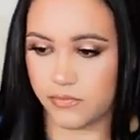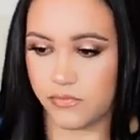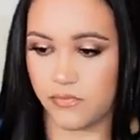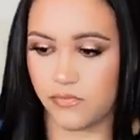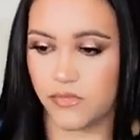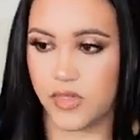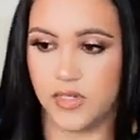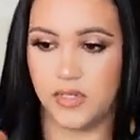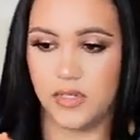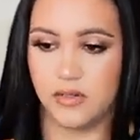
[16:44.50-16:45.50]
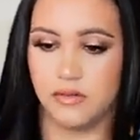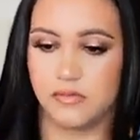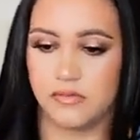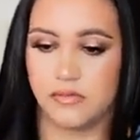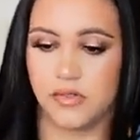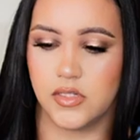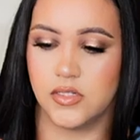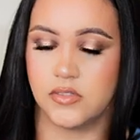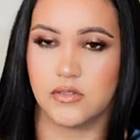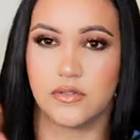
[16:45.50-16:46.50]
in here.
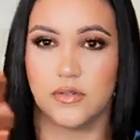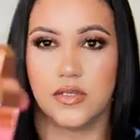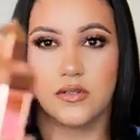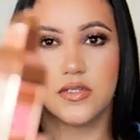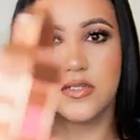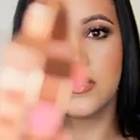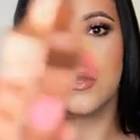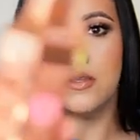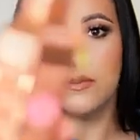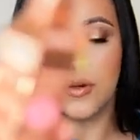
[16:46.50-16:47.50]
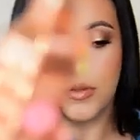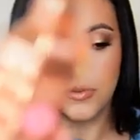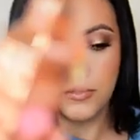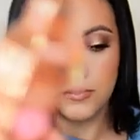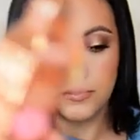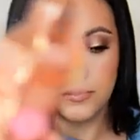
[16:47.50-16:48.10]
So here is the bottle.